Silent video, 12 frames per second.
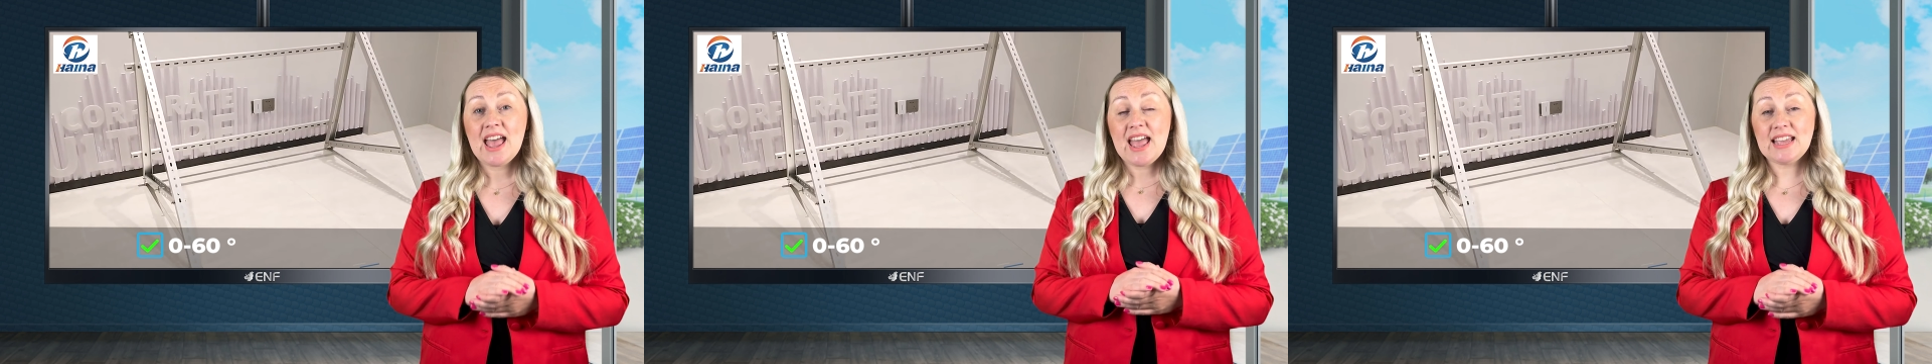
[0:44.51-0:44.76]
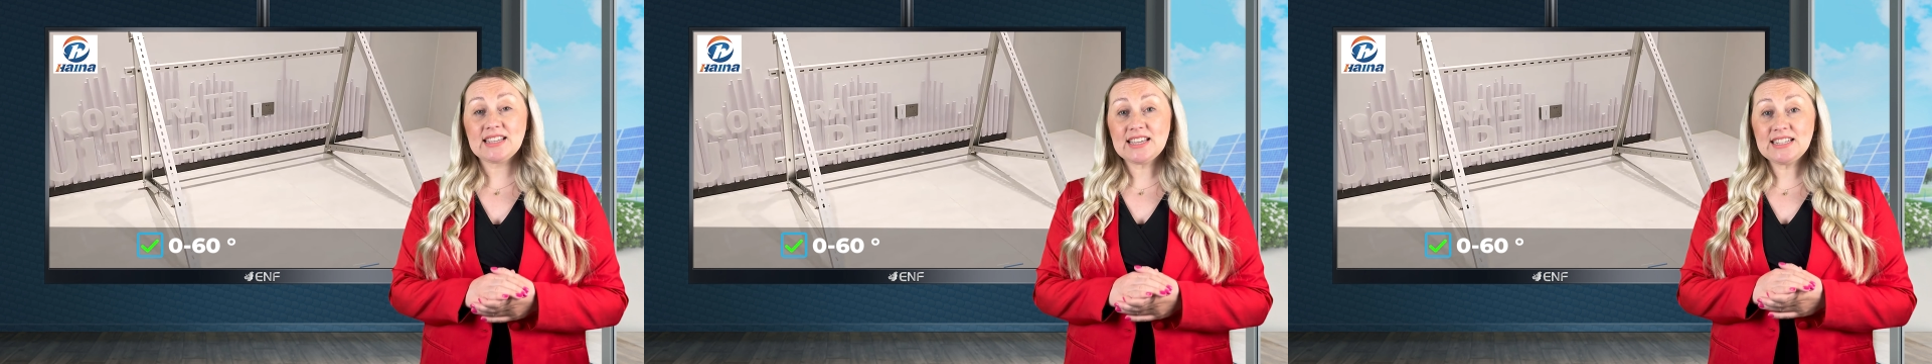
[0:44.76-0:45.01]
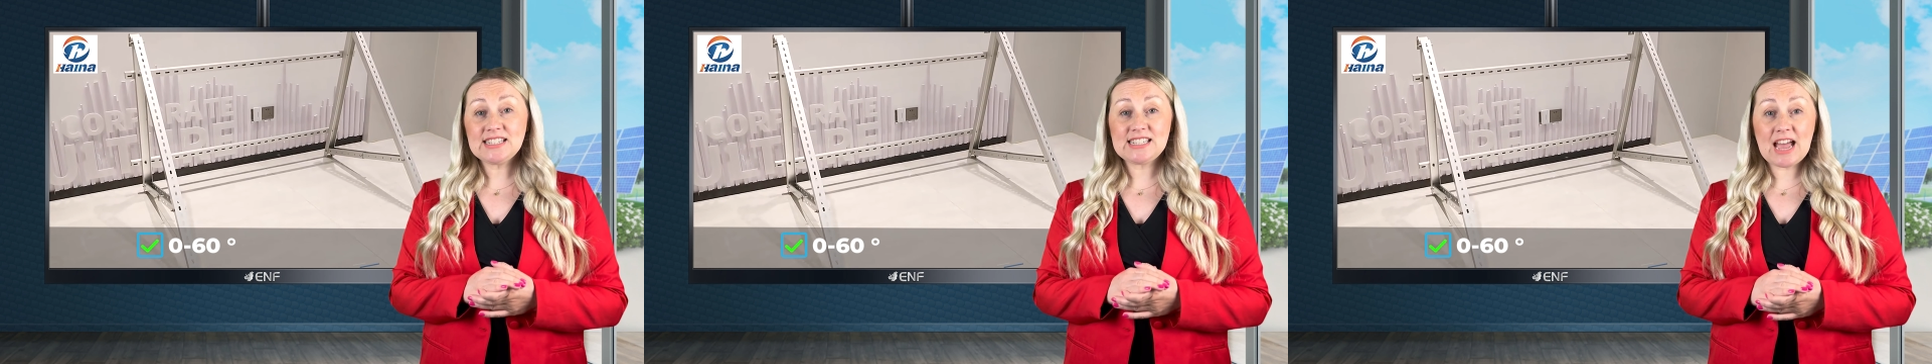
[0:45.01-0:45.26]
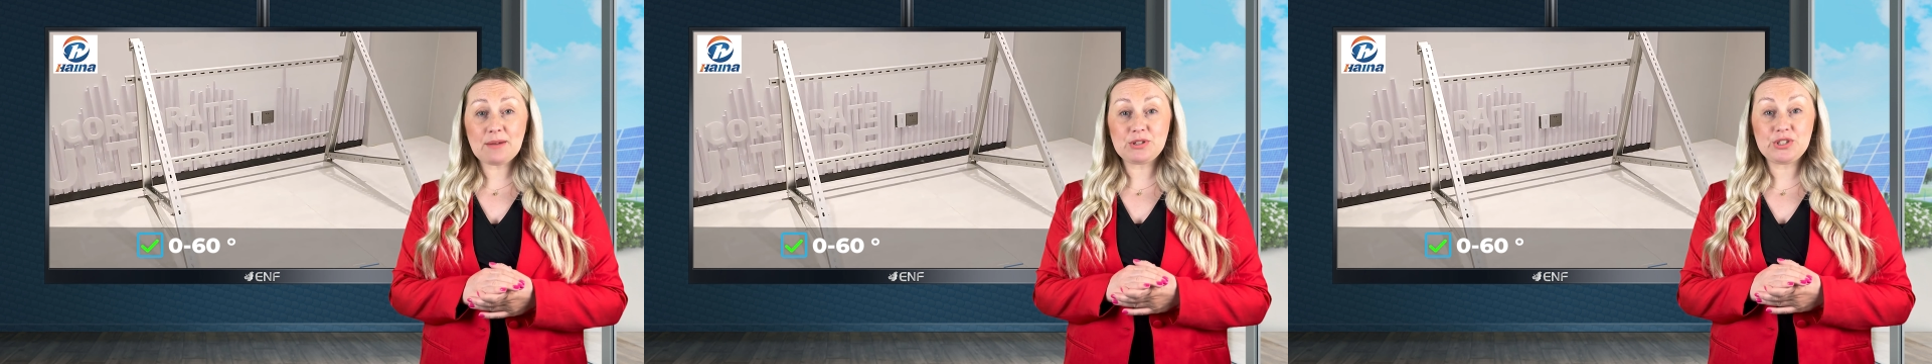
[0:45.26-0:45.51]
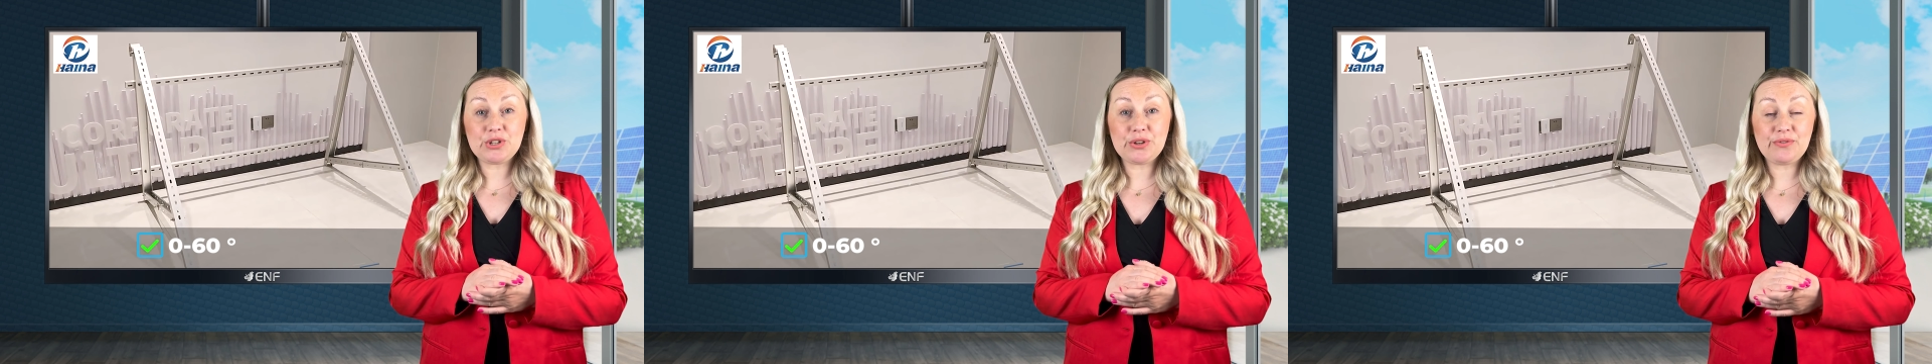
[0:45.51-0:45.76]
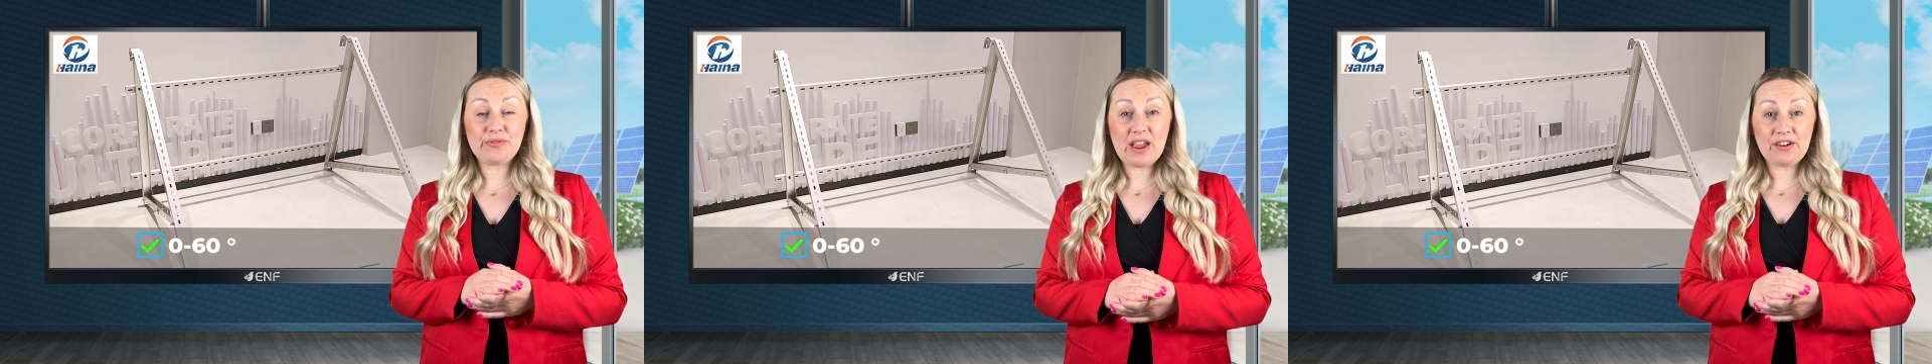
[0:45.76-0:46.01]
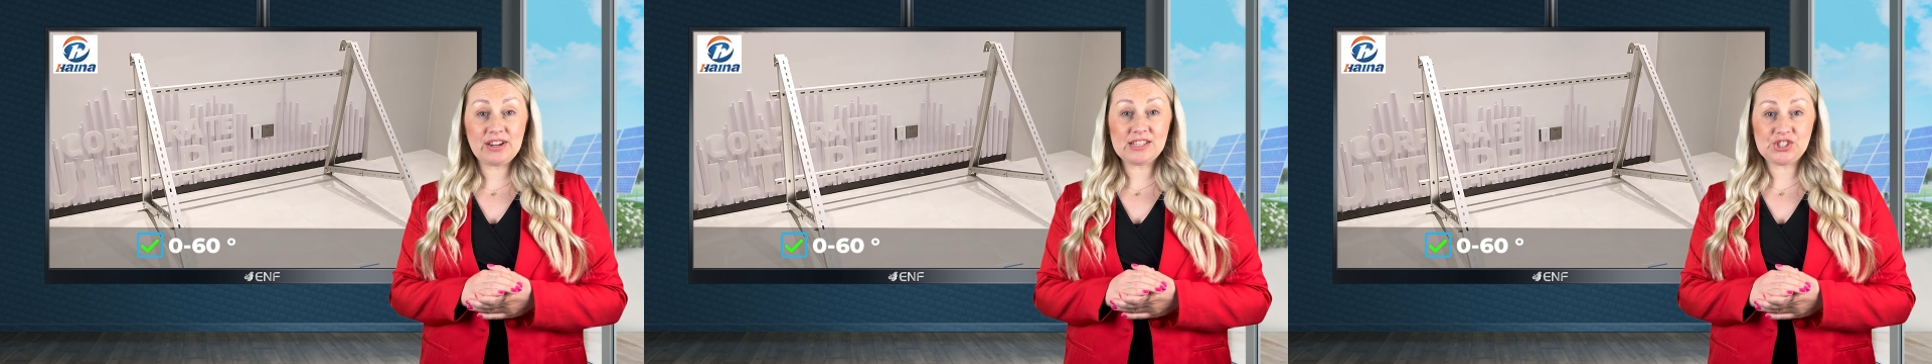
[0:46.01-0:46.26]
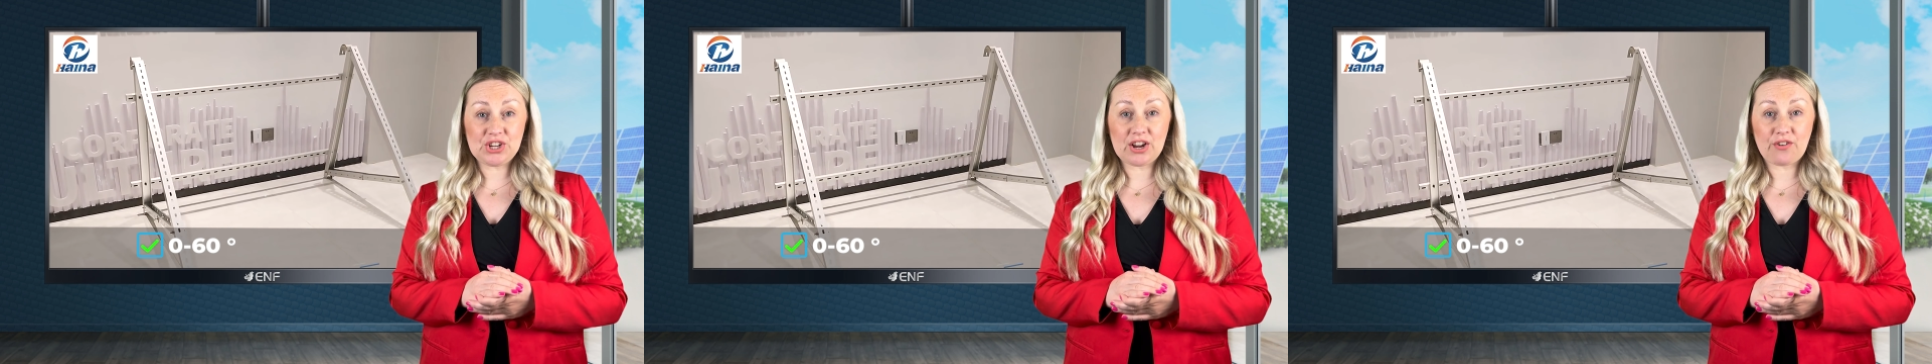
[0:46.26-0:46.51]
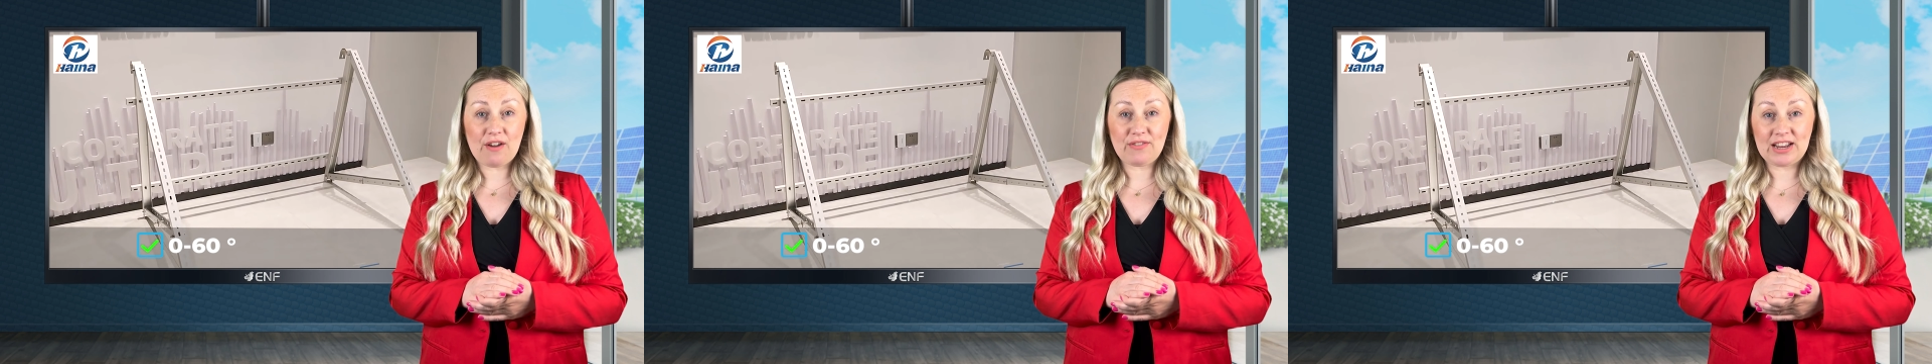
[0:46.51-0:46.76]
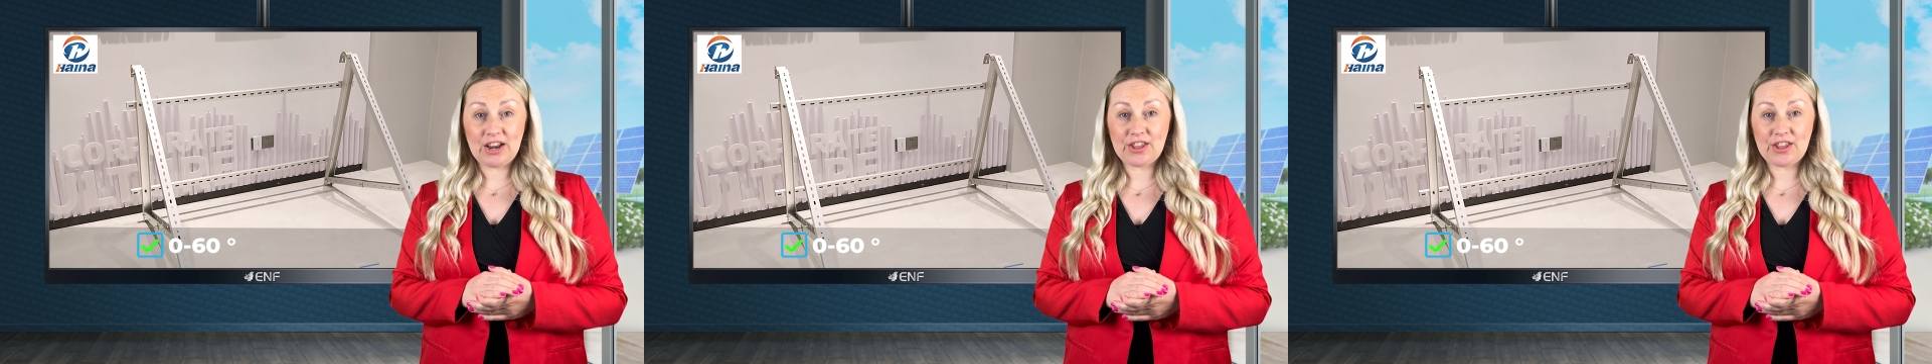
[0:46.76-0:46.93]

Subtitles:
it can adapt to various geographic